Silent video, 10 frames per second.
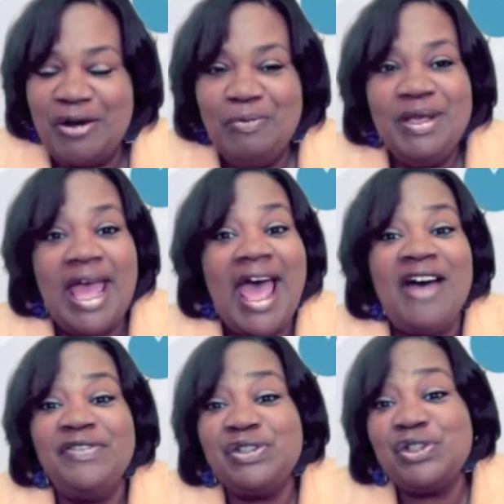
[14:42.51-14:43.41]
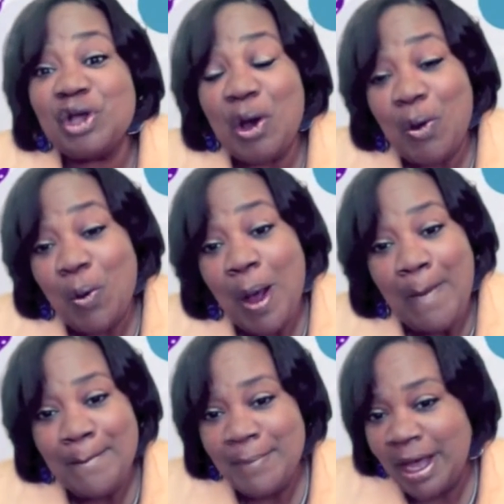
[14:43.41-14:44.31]
We have so
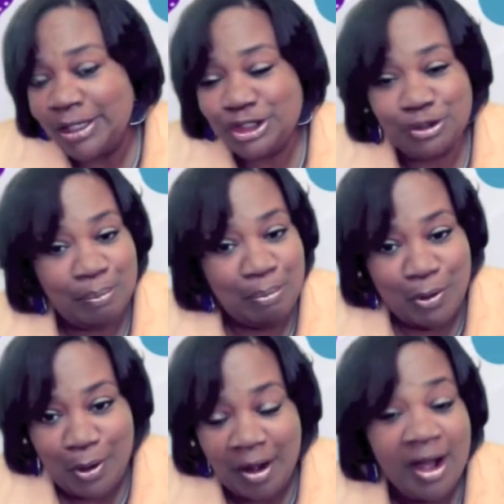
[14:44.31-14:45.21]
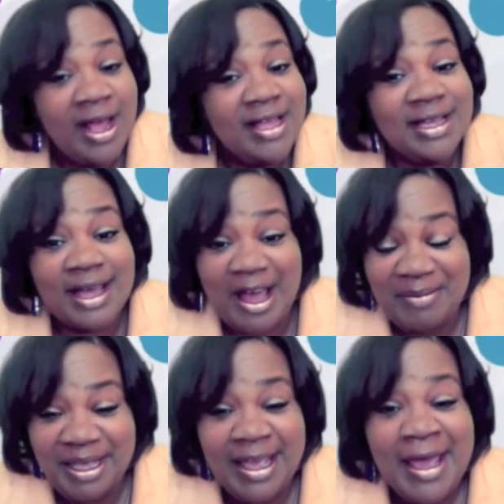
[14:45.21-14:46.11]
much more
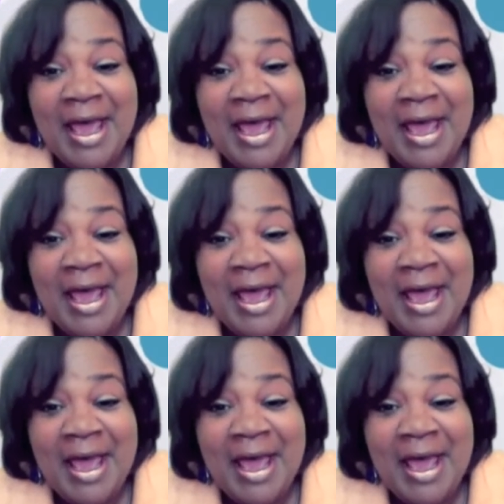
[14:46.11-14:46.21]
coming.